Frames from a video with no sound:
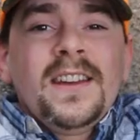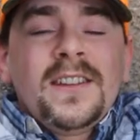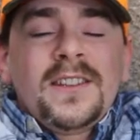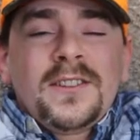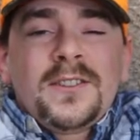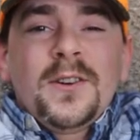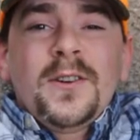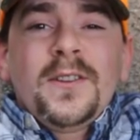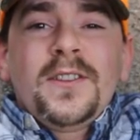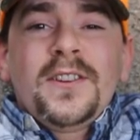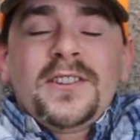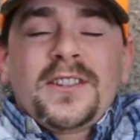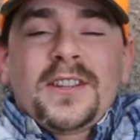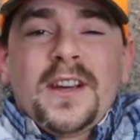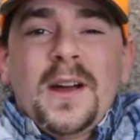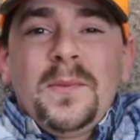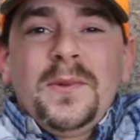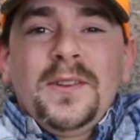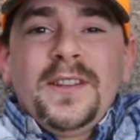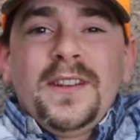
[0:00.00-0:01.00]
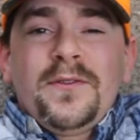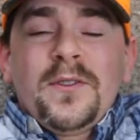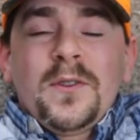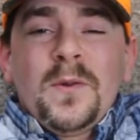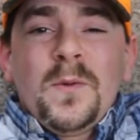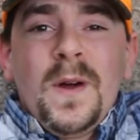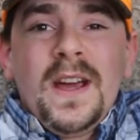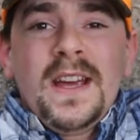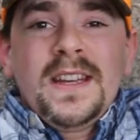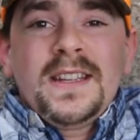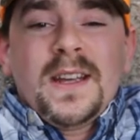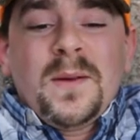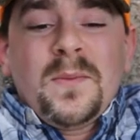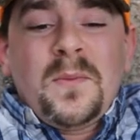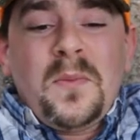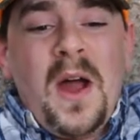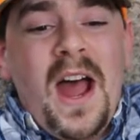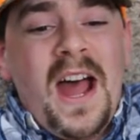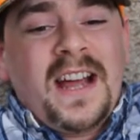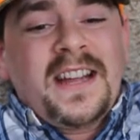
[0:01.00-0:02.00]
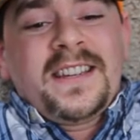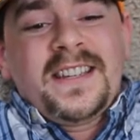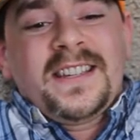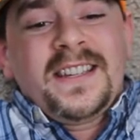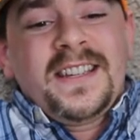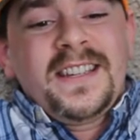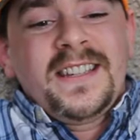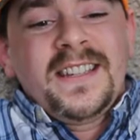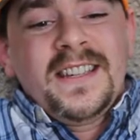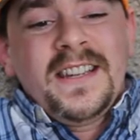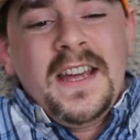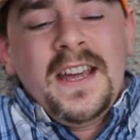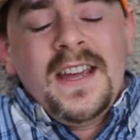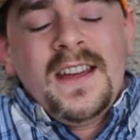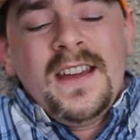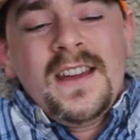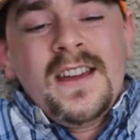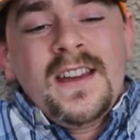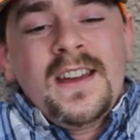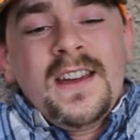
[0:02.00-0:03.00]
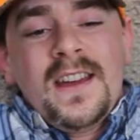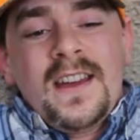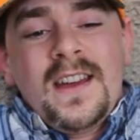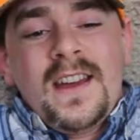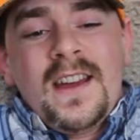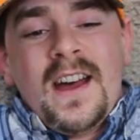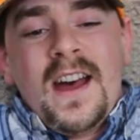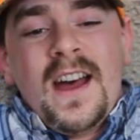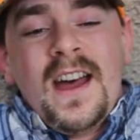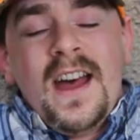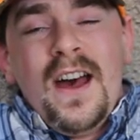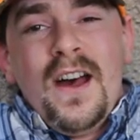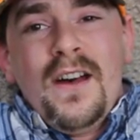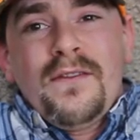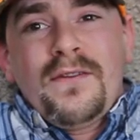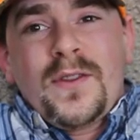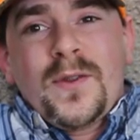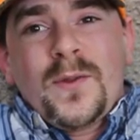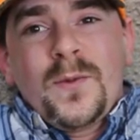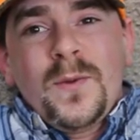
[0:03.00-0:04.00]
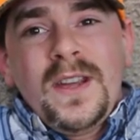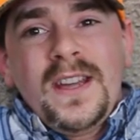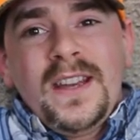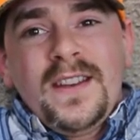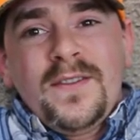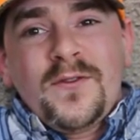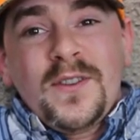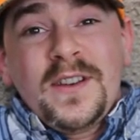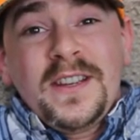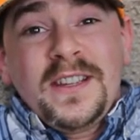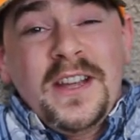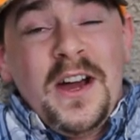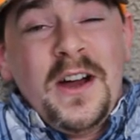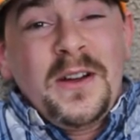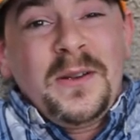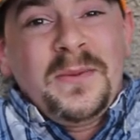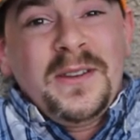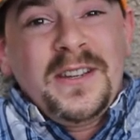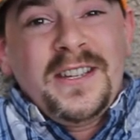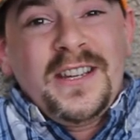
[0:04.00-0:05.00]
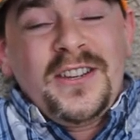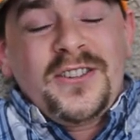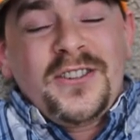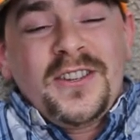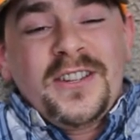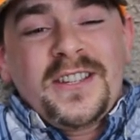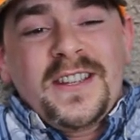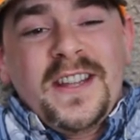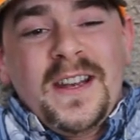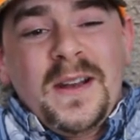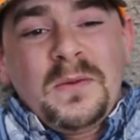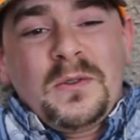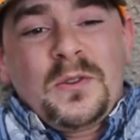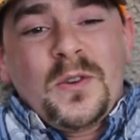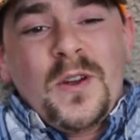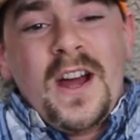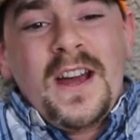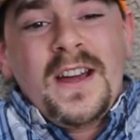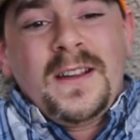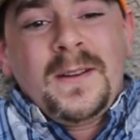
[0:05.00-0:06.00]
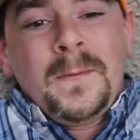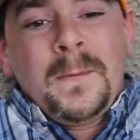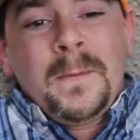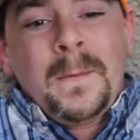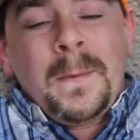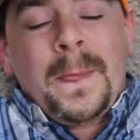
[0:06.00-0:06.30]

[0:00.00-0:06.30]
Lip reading: So there's a couple different ways I'm practicing today. I have 3 different tongue positions that I'm trying.